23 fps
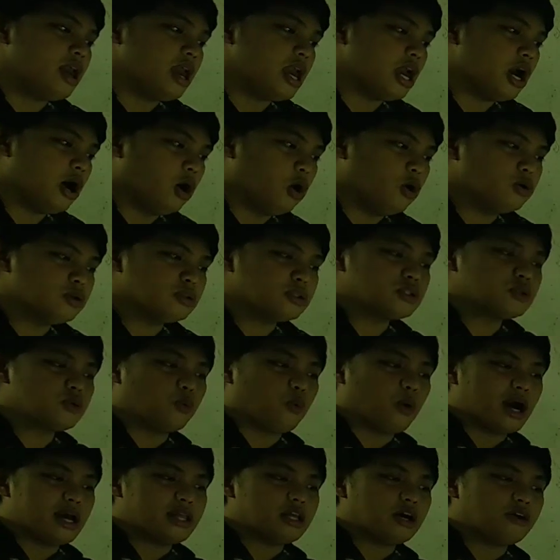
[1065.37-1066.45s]
He owns
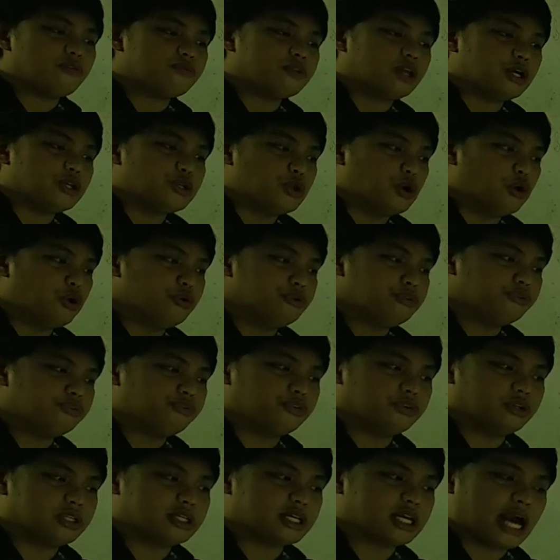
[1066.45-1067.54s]
one of the known
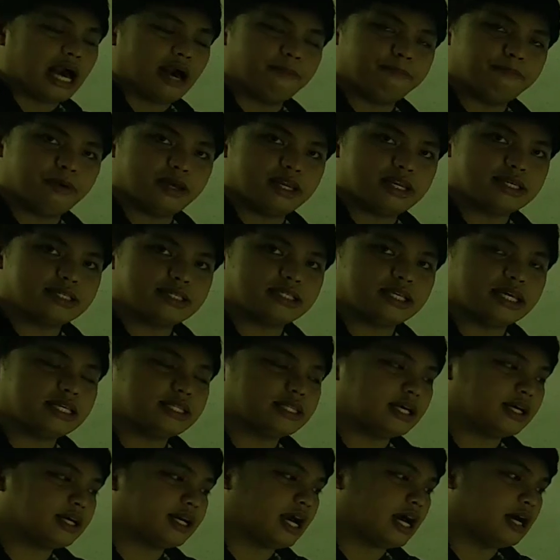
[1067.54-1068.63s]
food companies in
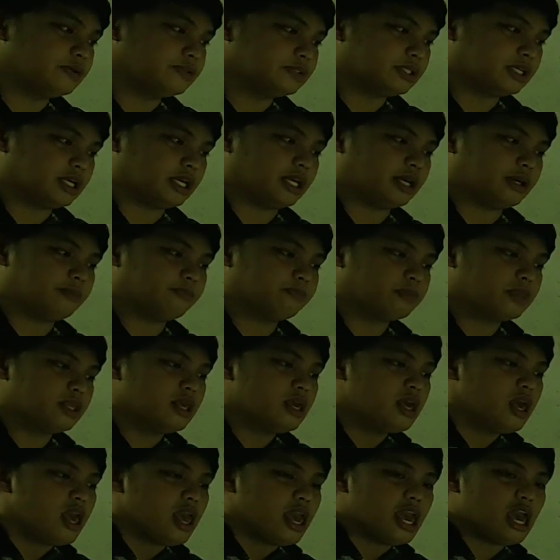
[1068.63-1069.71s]
the country.
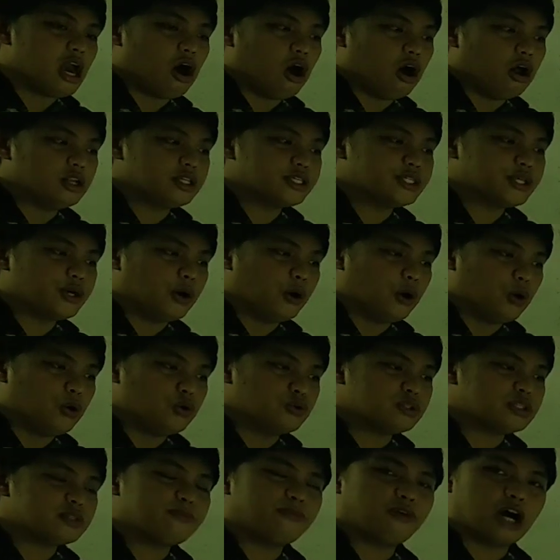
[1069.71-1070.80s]
He also
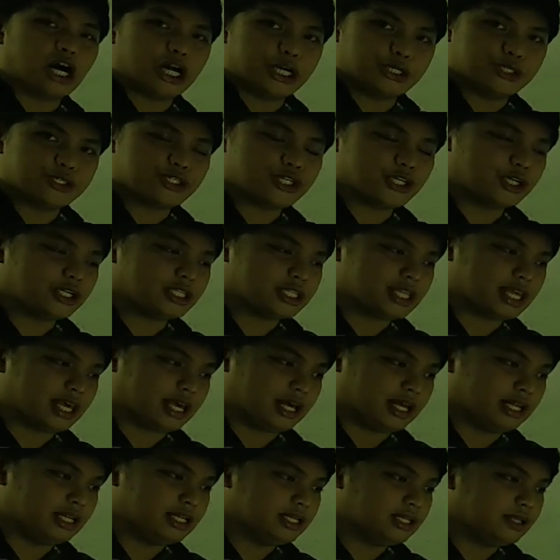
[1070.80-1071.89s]
owns various
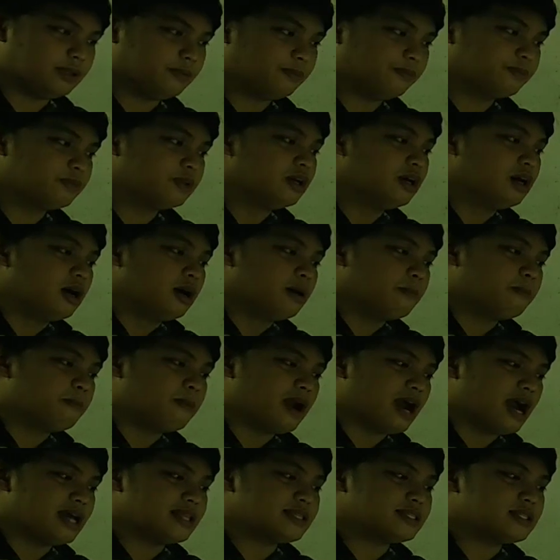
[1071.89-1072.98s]
hotel
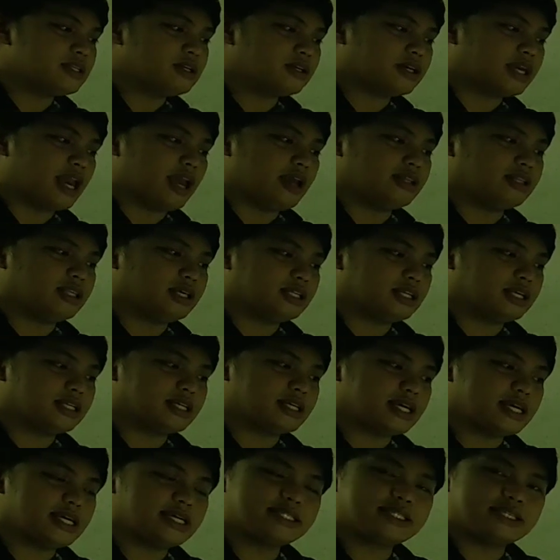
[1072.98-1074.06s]
brands located in
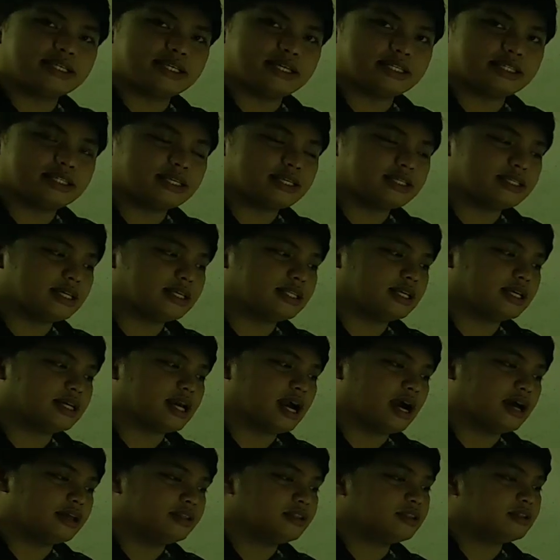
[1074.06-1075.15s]
key cities in the
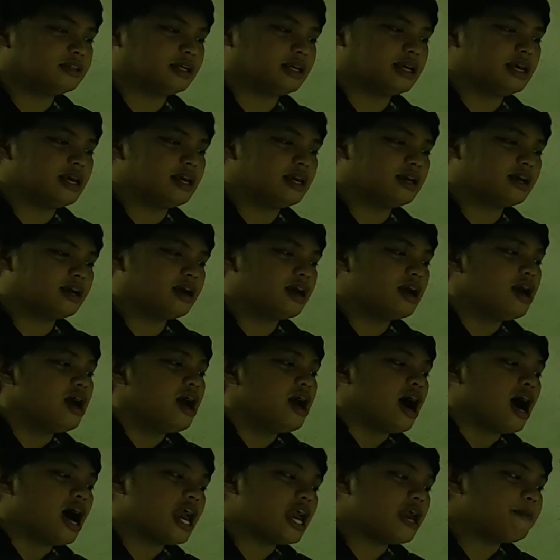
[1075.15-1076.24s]
country.
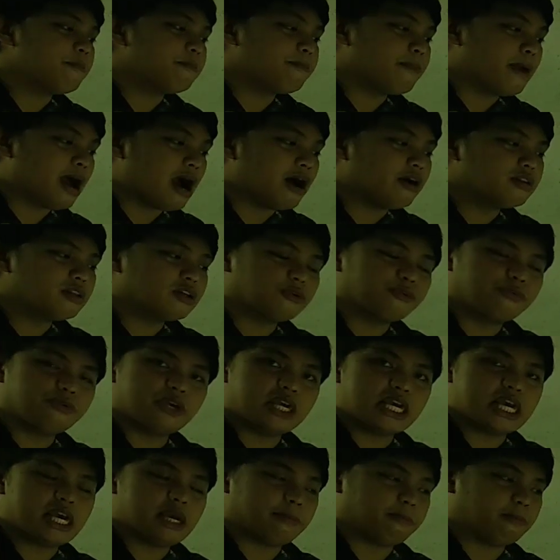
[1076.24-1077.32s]
I am proud of
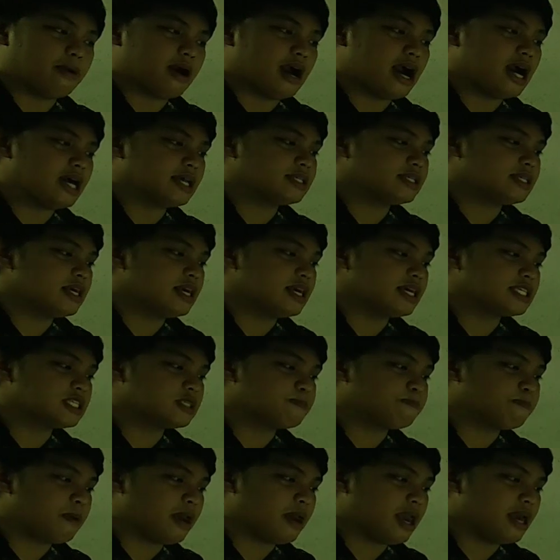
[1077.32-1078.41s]
him as he
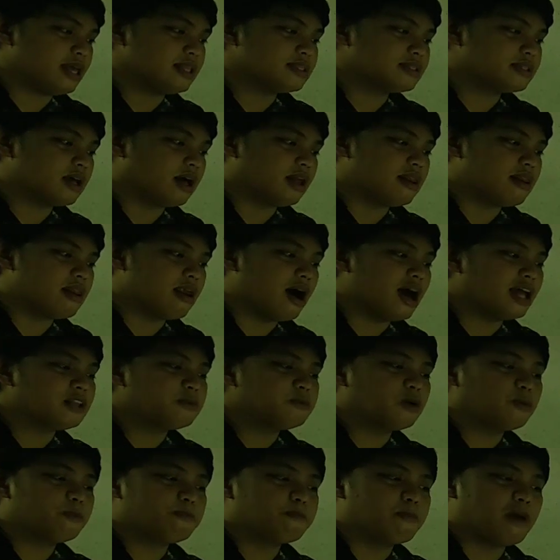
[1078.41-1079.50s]
spends a
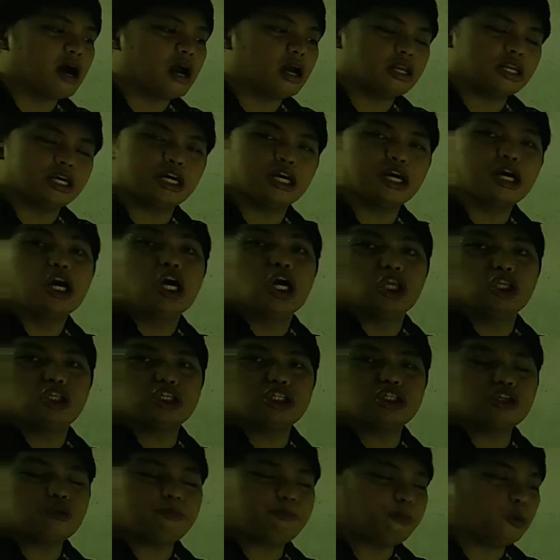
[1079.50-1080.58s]
lot of money to
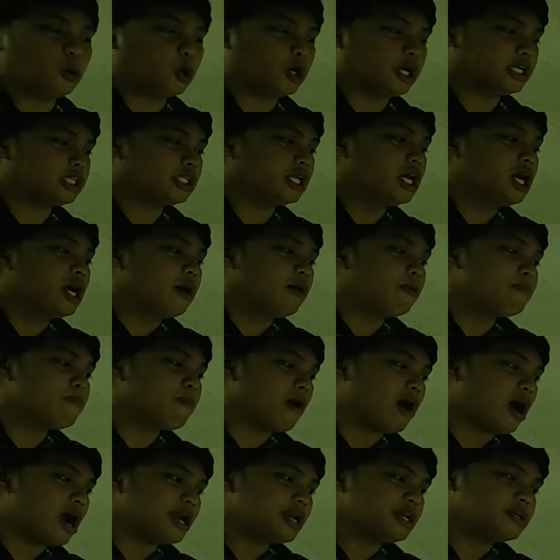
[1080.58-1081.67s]
support
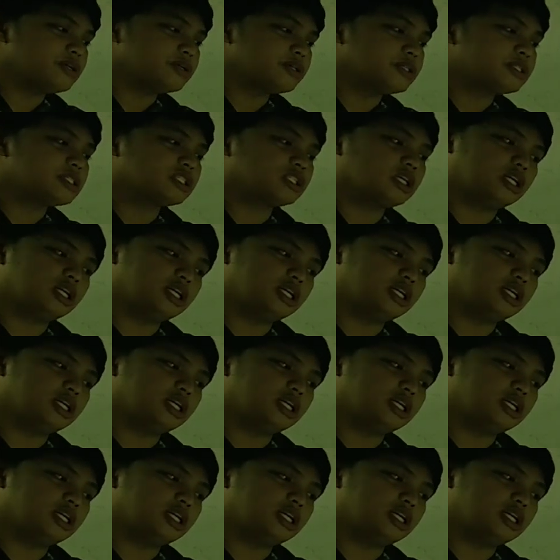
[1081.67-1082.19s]
various